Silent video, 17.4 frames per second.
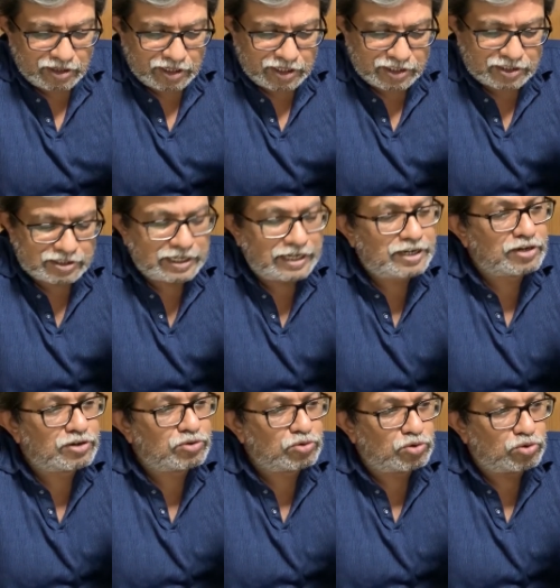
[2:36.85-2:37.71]
is
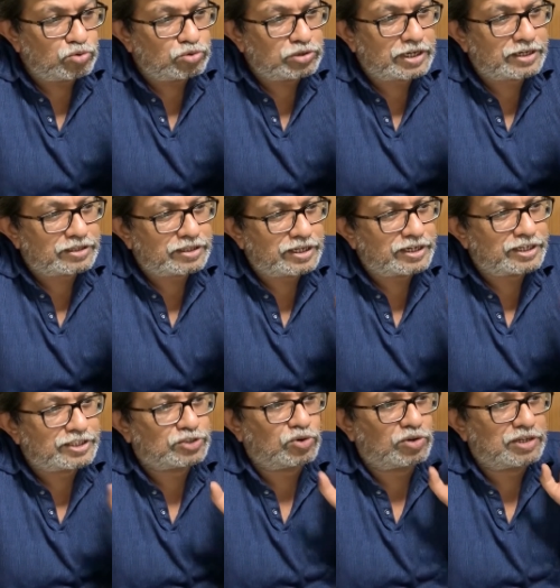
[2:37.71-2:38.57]
set to do that
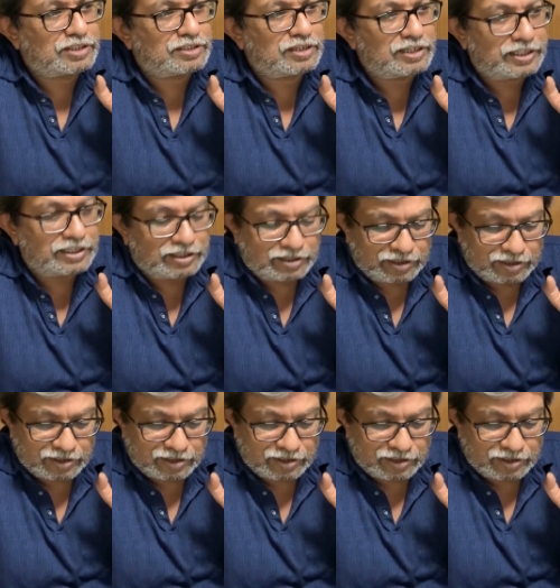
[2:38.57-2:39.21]
thing dishonestly.